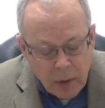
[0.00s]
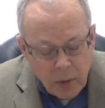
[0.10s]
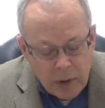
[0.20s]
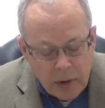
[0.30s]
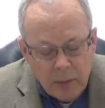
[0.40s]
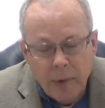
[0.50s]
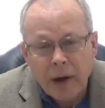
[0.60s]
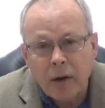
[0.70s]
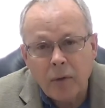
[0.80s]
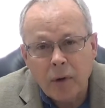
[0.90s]
We do
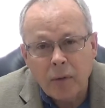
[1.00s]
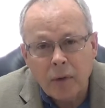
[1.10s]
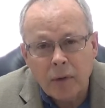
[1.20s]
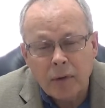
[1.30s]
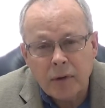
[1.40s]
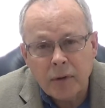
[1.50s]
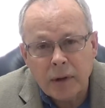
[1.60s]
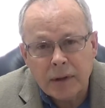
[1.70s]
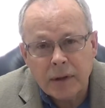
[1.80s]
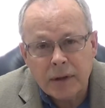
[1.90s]
better when we're
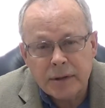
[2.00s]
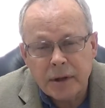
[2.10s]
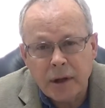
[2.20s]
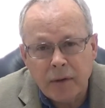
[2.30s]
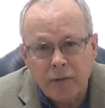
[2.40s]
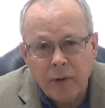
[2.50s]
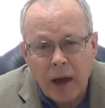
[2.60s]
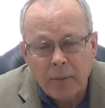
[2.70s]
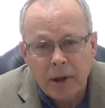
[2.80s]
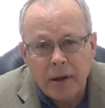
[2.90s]
doing things in
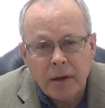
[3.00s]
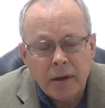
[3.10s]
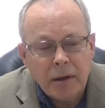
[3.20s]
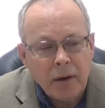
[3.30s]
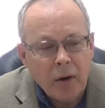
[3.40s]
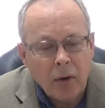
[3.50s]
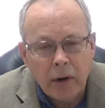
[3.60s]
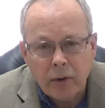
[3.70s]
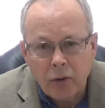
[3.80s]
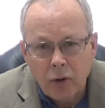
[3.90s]
family or
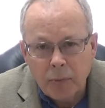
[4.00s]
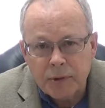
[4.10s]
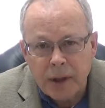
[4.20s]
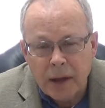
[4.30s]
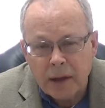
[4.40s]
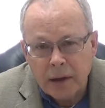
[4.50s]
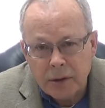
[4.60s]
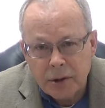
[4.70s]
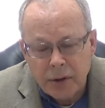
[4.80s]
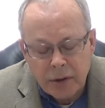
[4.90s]
in groups, like in
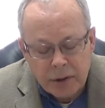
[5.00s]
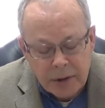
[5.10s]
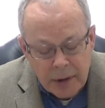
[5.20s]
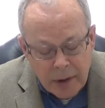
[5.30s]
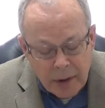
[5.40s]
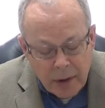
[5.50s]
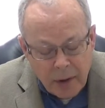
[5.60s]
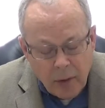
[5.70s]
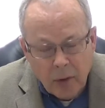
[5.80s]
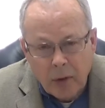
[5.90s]
a church,
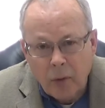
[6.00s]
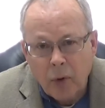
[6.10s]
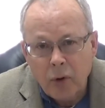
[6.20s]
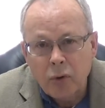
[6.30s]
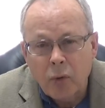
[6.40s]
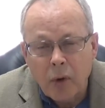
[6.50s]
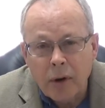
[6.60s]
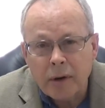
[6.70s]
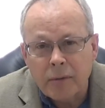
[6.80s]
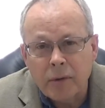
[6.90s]
or where you
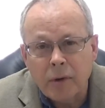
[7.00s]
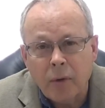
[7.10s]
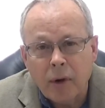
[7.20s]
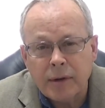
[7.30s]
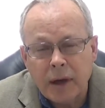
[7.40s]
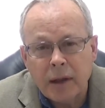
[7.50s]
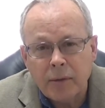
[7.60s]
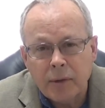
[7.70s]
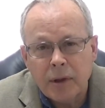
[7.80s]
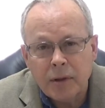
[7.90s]
work, when you work
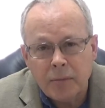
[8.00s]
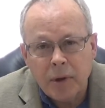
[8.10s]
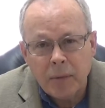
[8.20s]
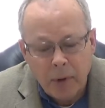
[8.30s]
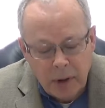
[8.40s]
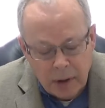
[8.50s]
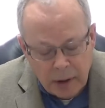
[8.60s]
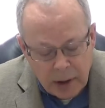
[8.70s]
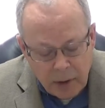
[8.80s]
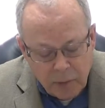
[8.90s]
together with other people.
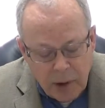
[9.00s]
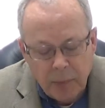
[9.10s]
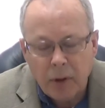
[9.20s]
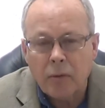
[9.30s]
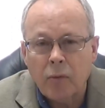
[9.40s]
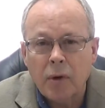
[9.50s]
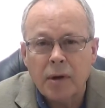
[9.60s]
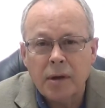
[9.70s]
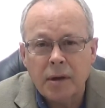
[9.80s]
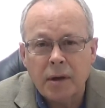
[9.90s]
And if people are
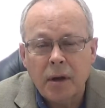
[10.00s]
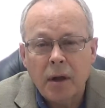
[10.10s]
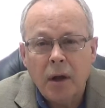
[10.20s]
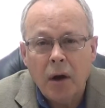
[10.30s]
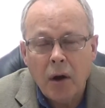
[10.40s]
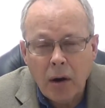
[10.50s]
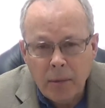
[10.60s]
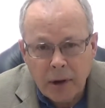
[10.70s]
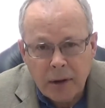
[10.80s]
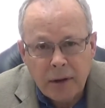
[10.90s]
working in
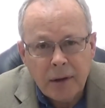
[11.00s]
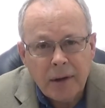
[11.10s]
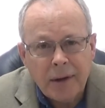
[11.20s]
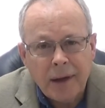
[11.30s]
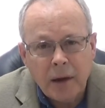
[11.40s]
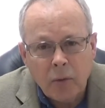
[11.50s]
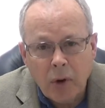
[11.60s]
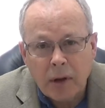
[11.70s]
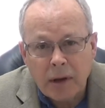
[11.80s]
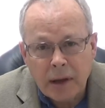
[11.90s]
harmony and
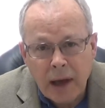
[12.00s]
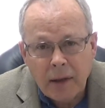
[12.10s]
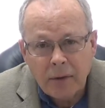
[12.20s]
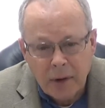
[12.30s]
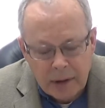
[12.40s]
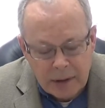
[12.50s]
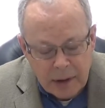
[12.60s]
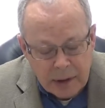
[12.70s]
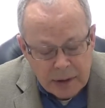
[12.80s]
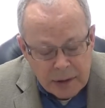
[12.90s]
working together on
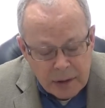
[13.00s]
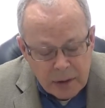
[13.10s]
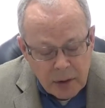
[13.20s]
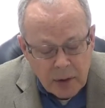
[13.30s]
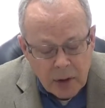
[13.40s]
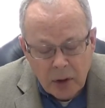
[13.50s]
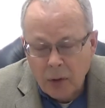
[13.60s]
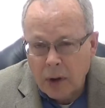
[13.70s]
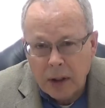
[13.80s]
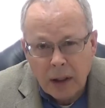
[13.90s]
things, you can
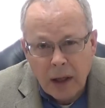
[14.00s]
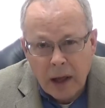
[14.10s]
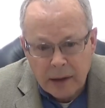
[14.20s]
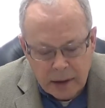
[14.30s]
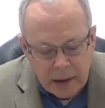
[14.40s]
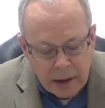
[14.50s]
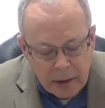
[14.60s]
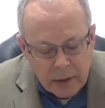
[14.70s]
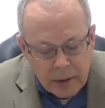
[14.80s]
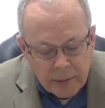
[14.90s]
do a lot
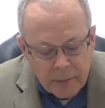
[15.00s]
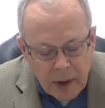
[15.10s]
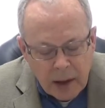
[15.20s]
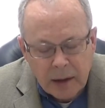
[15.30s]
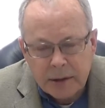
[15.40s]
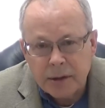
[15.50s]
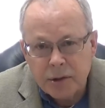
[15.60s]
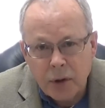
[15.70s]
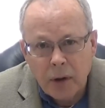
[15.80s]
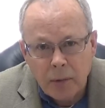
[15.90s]
together. And it's
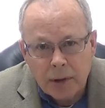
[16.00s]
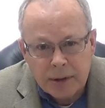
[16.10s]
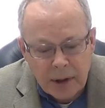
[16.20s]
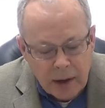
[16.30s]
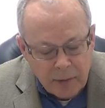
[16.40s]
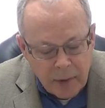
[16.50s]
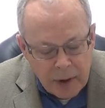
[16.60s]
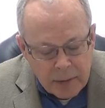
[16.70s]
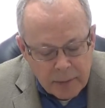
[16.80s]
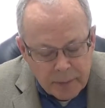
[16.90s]
enjoyable, it's a lot of
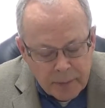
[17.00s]
fun.